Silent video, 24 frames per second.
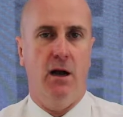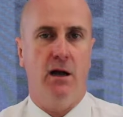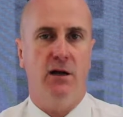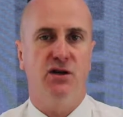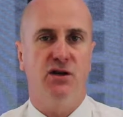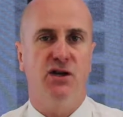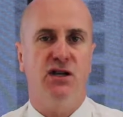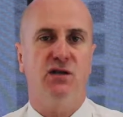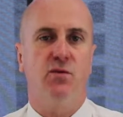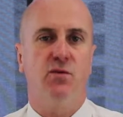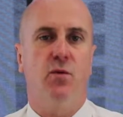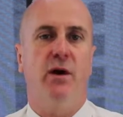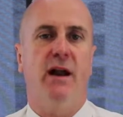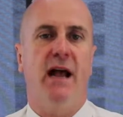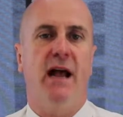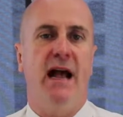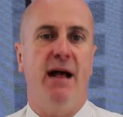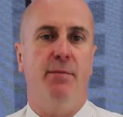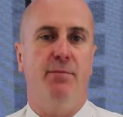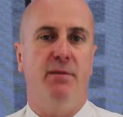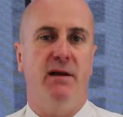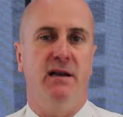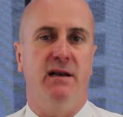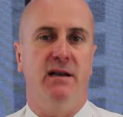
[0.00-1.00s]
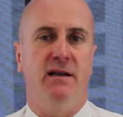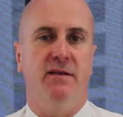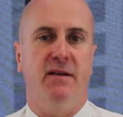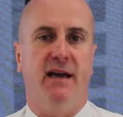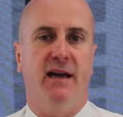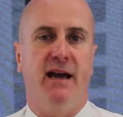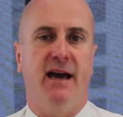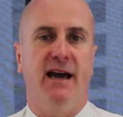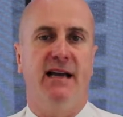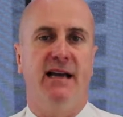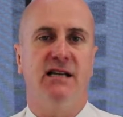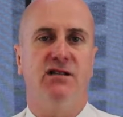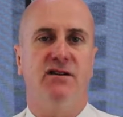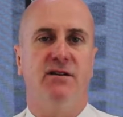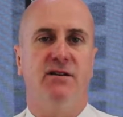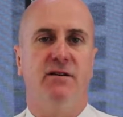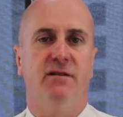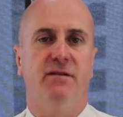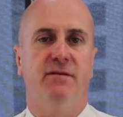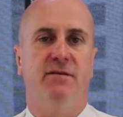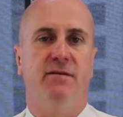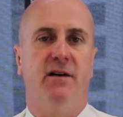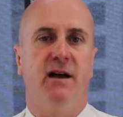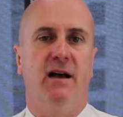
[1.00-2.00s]
just what happened in the case
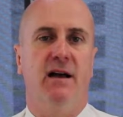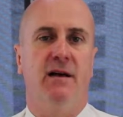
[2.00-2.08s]
of